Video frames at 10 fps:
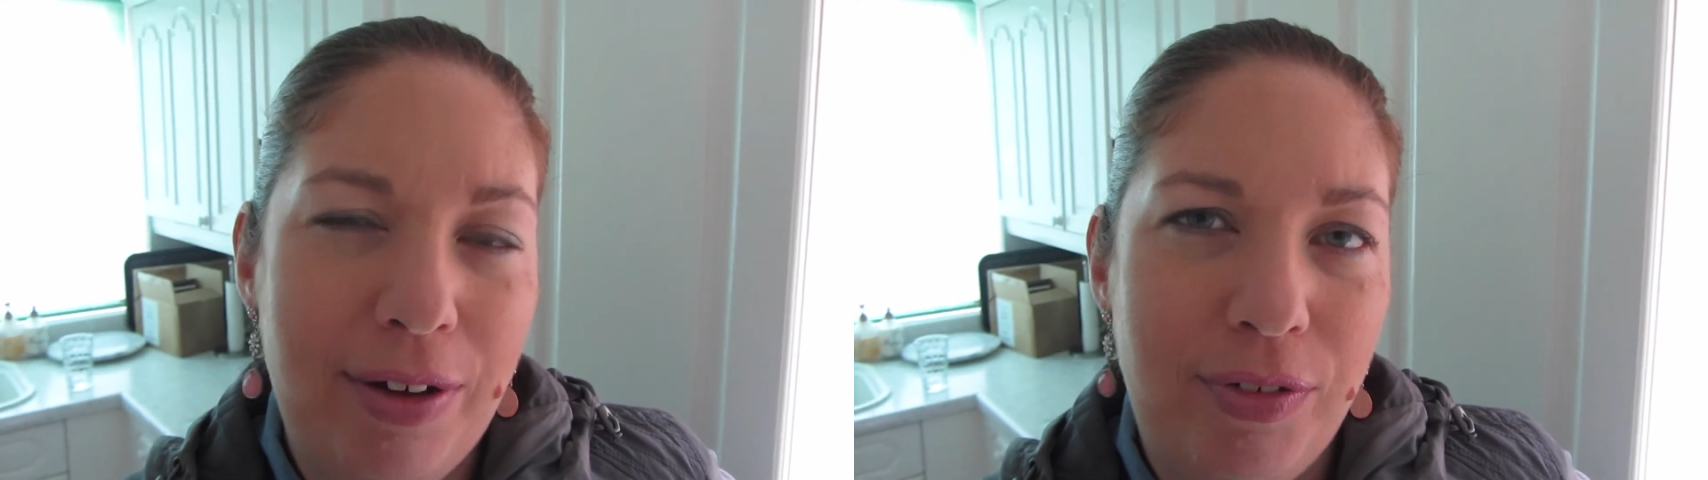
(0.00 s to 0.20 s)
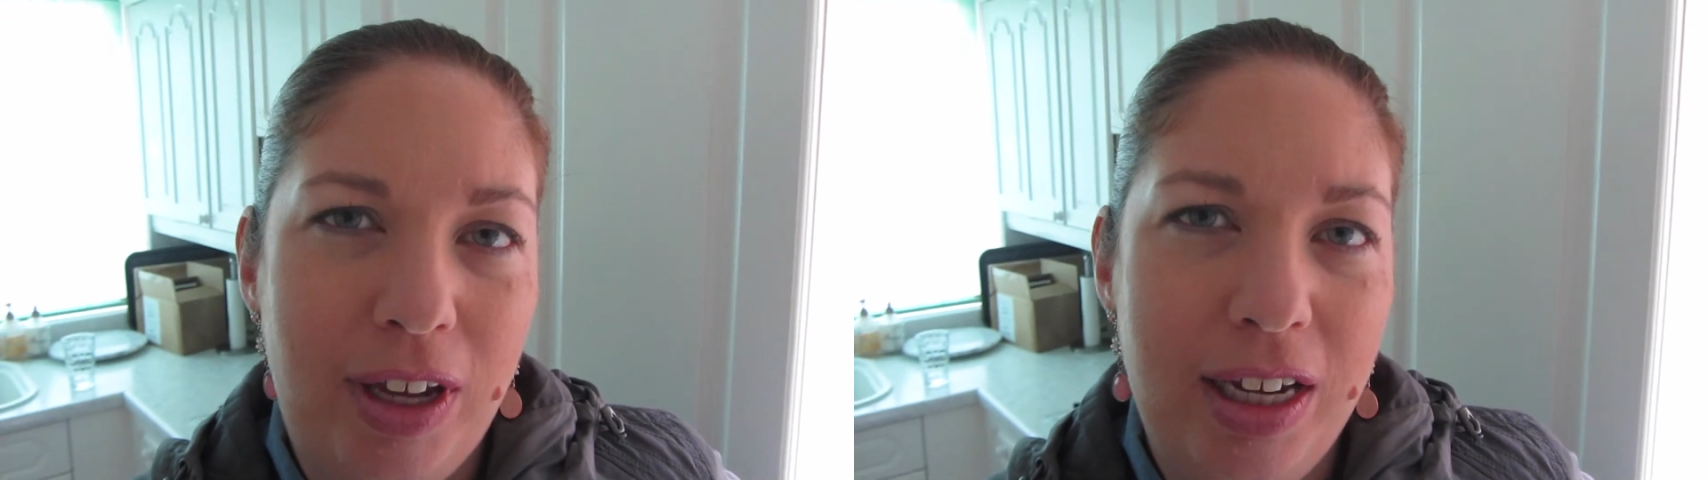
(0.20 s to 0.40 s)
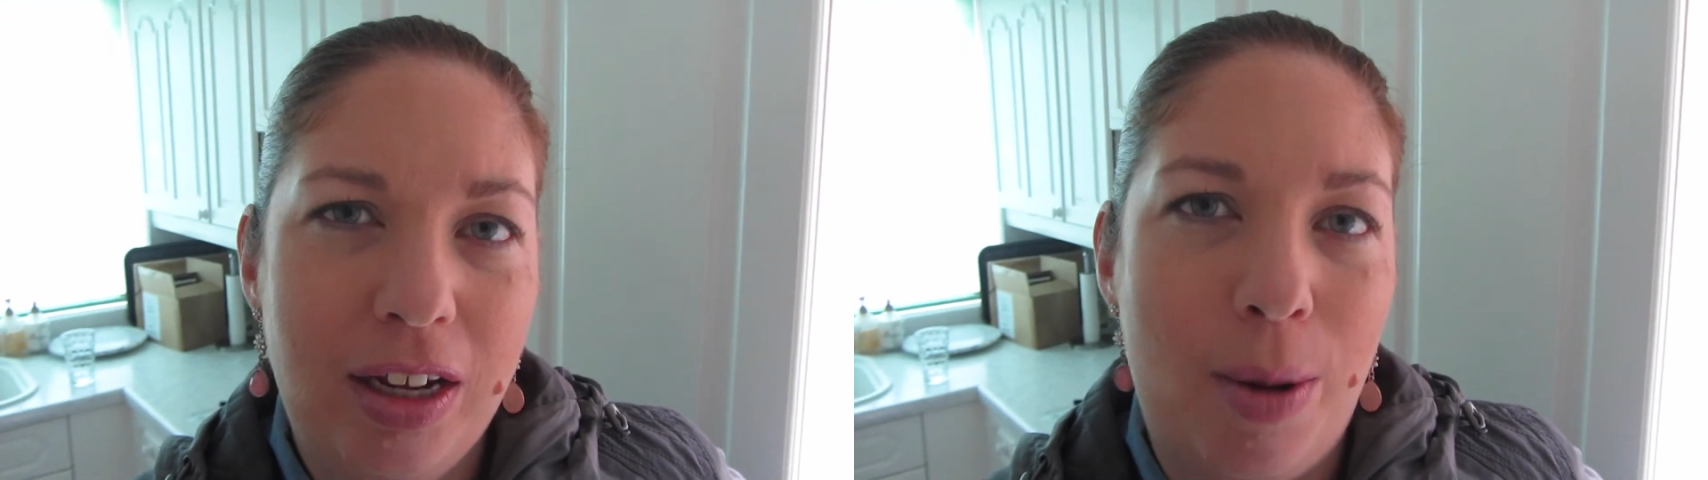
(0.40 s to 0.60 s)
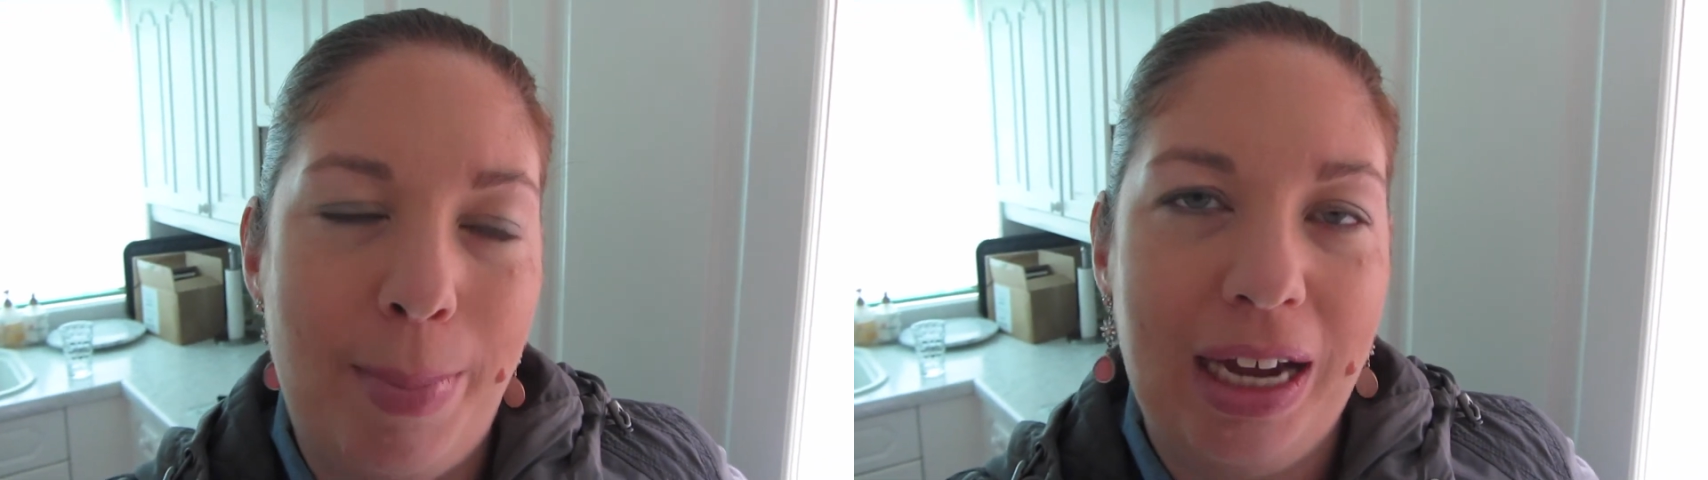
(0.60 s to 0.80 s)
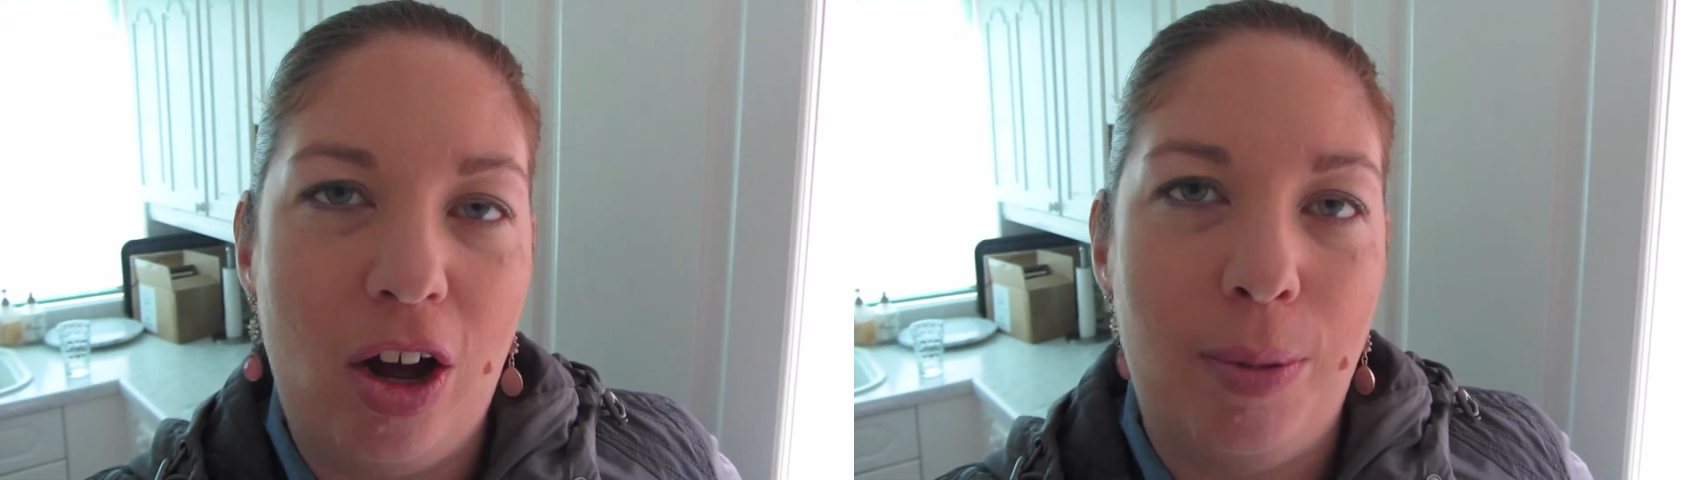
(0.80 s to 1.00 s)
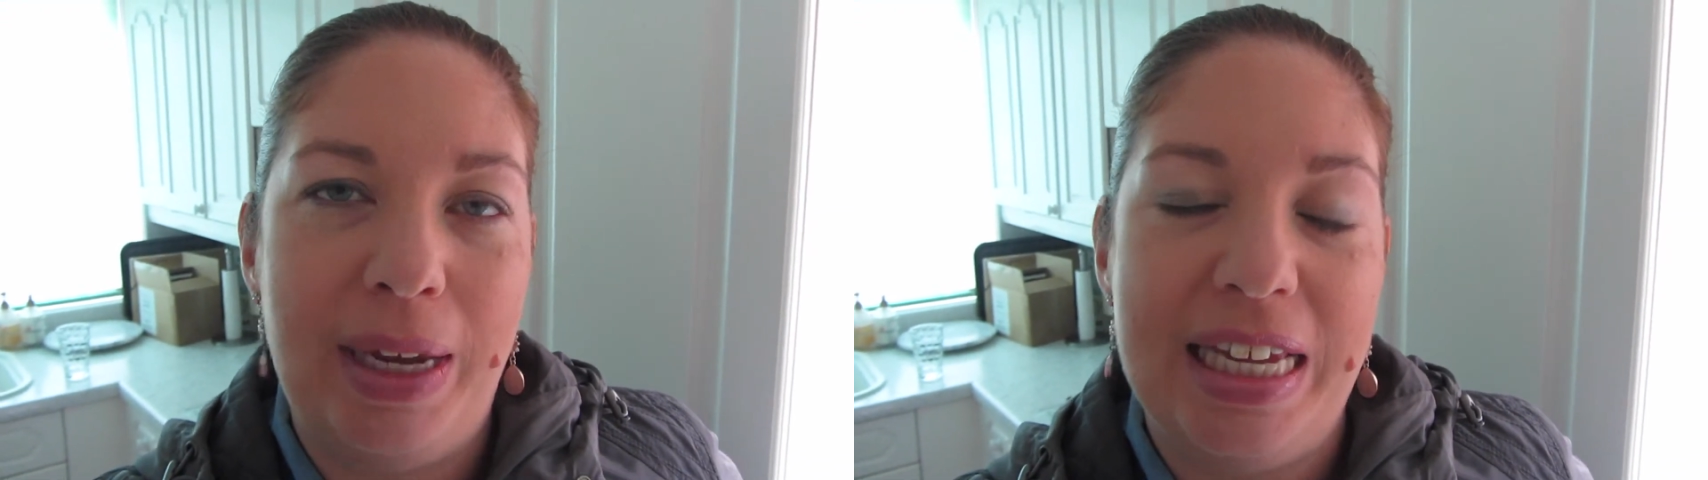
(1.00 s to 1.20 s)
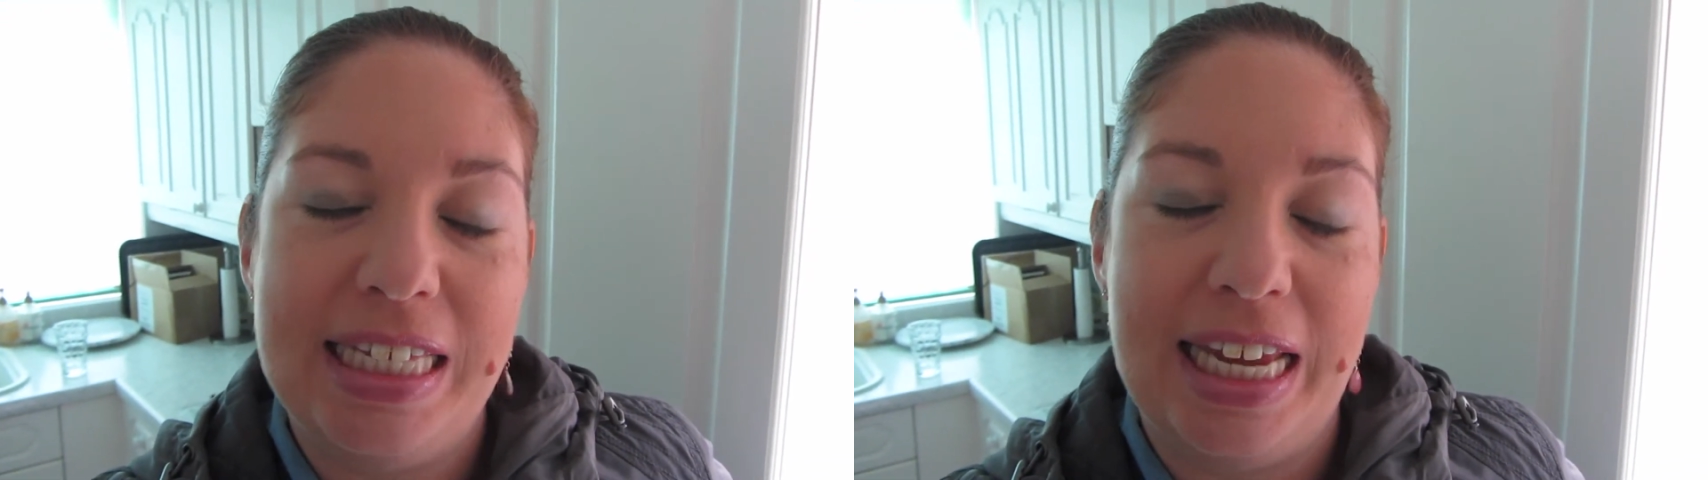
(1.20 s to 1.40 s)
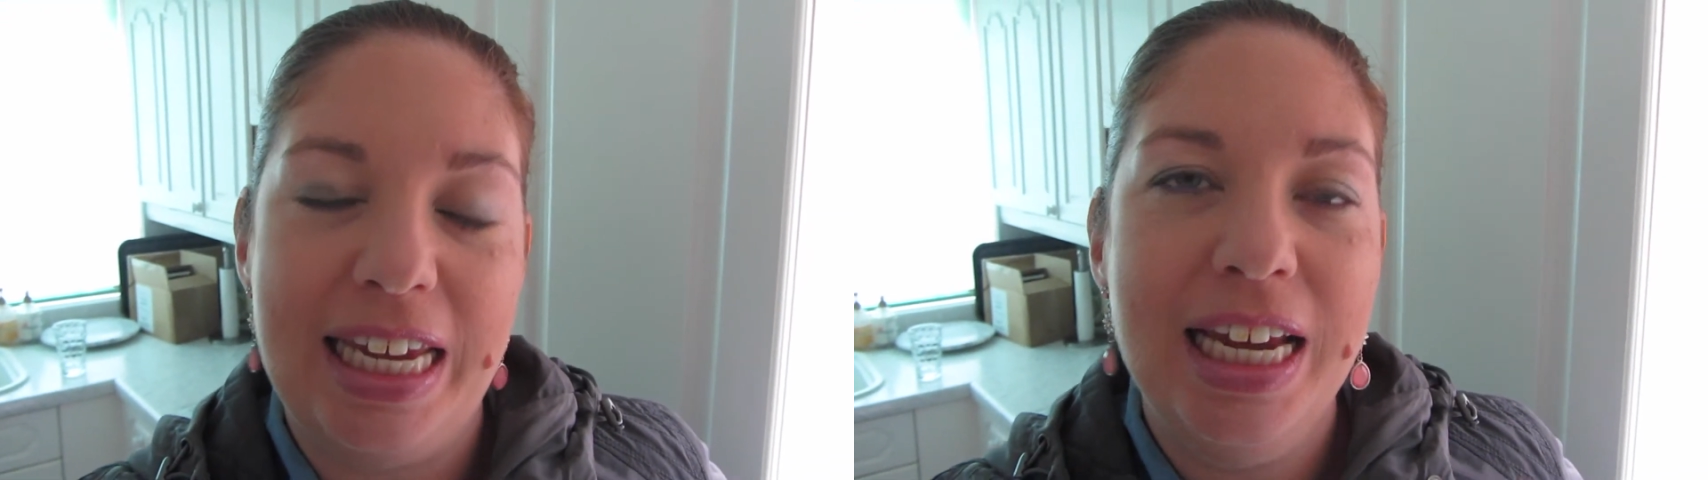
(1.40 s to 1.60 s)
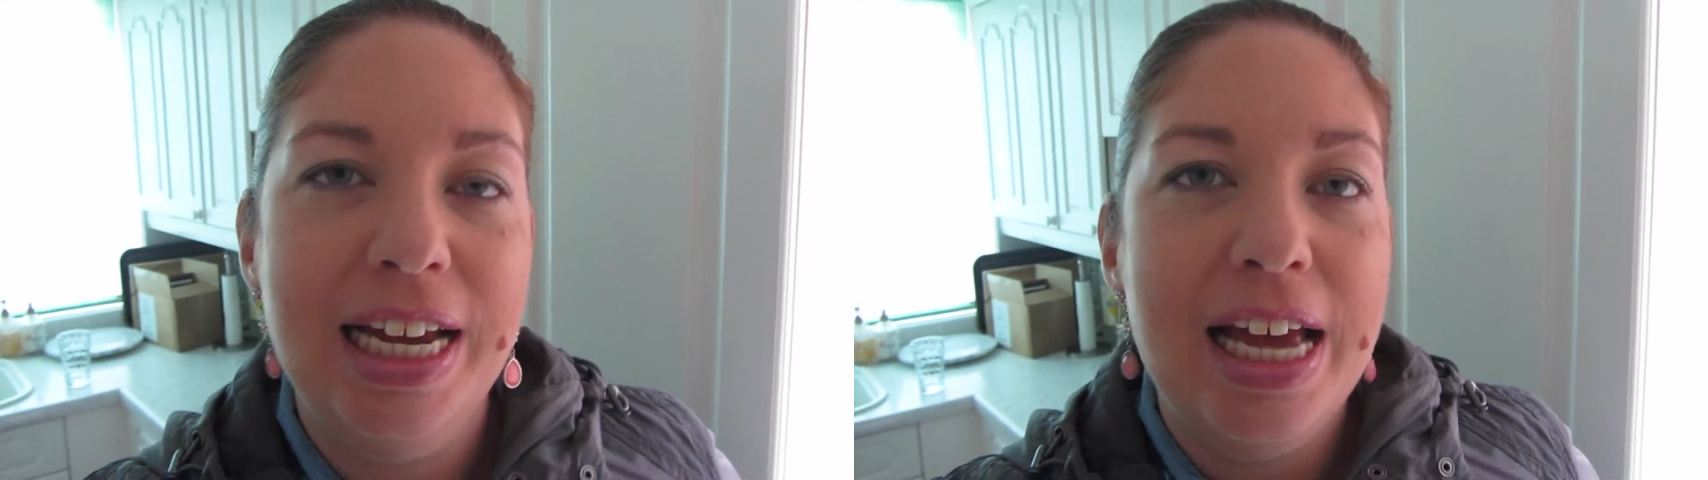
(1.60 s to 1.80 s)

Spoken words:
I think, or Mac or PC.